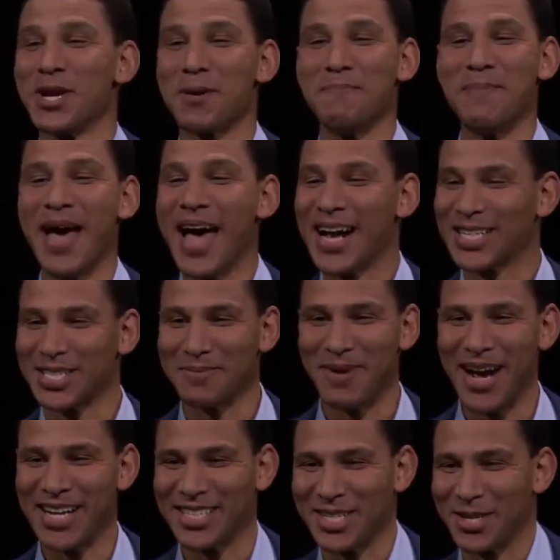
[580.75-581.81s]
You're
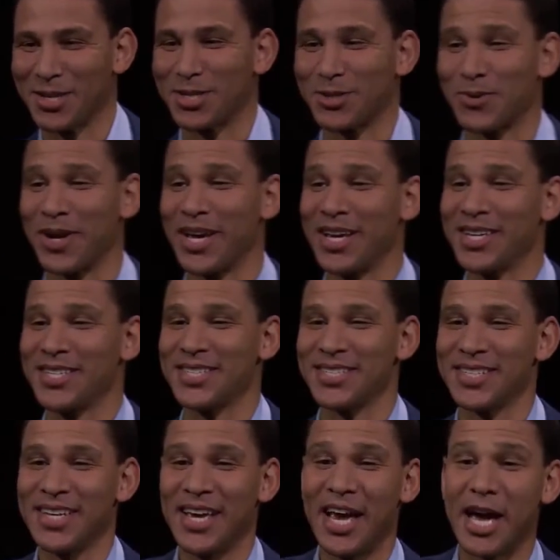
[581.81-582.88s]
maximizing your
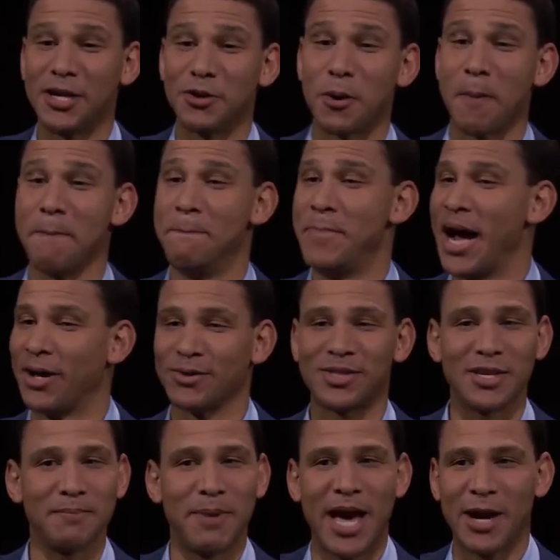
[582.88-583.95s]
strengths, and you're
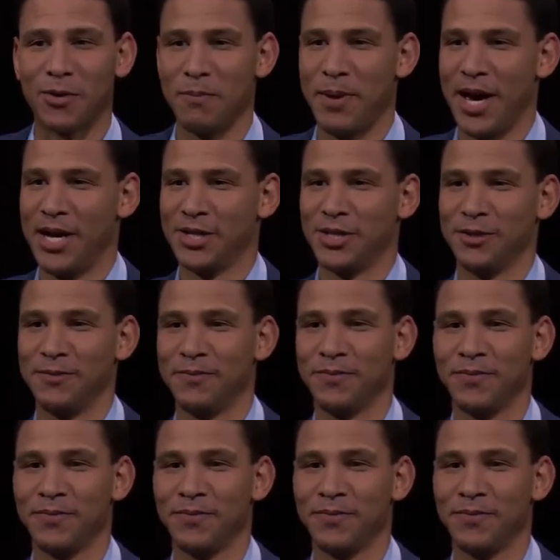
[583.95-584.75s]
bouncing back with passion.